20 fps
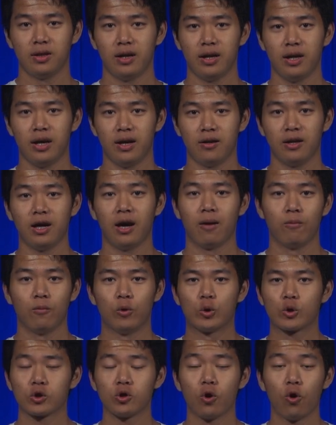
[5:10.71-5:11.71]
And yeah,
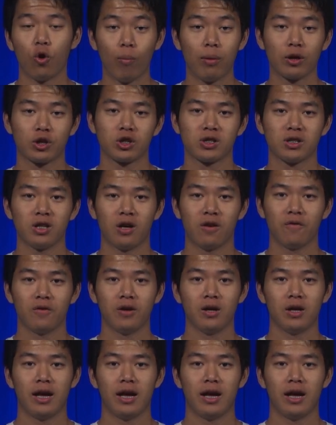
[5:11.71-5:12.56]
there's just a whole bunch of stuff,